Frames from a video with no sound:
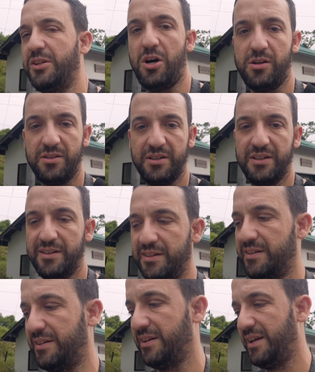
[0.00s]
no.
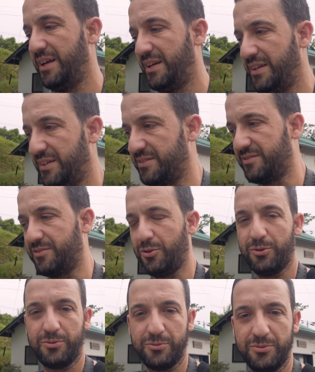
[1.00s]

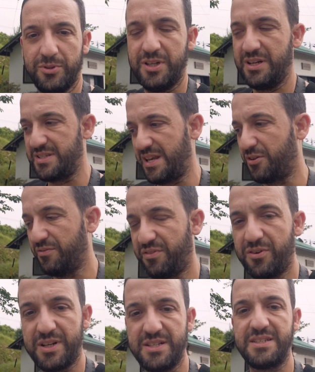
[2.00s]
Go to second
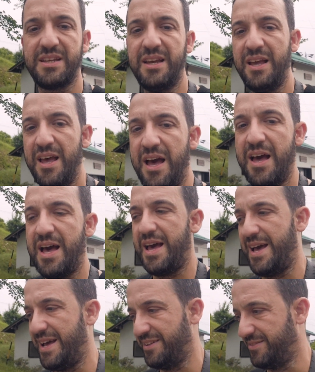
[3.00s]
focus
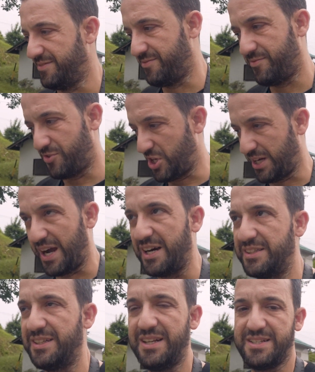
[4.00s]
and check
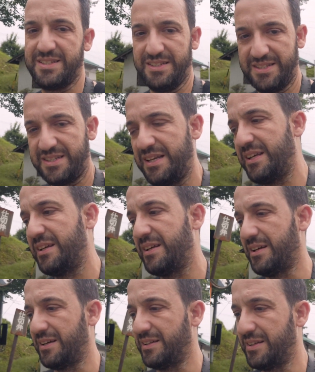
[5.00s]
other lenses
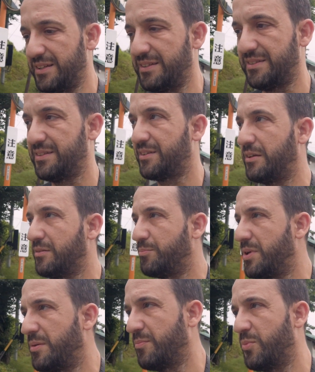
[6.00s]
that
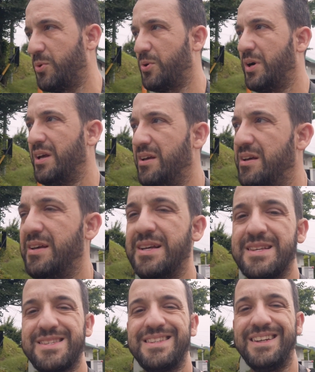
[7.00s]
could be more
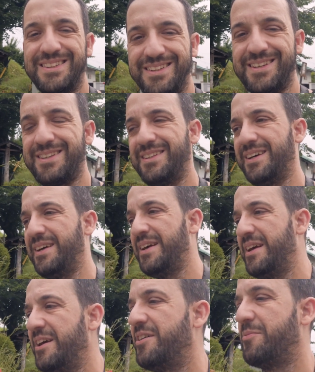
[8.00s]
standard.
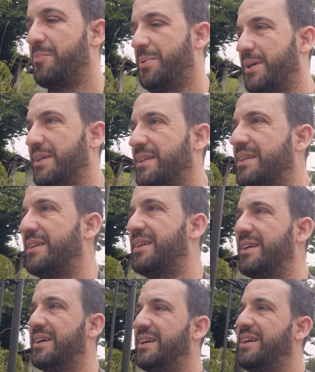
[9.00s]
But
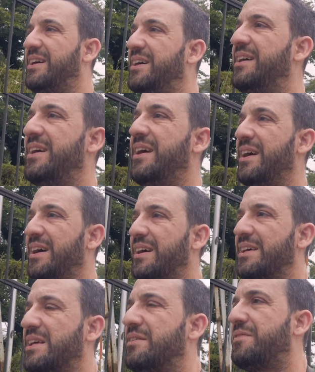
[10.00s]

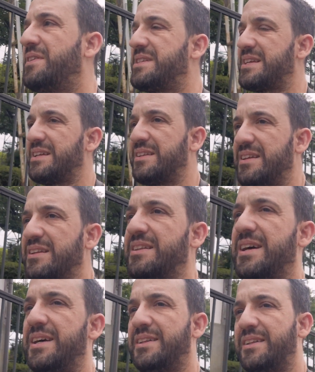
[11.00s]
if it's something
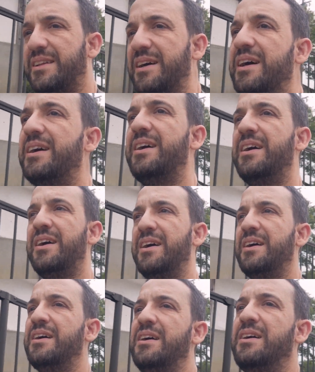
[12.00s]
that
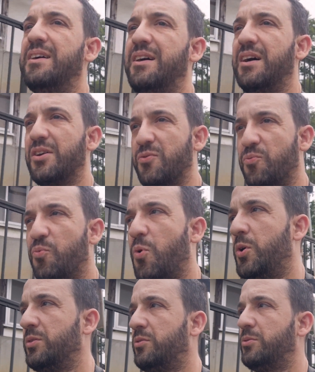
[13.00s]
you
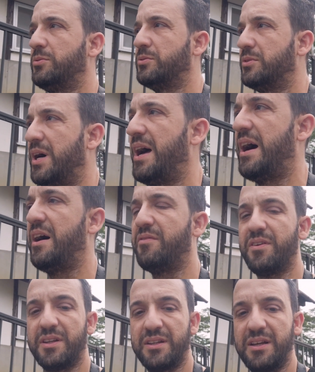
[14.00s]
want to
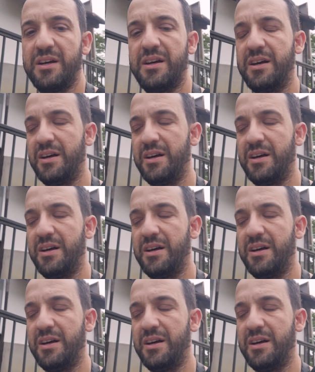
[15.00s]
have in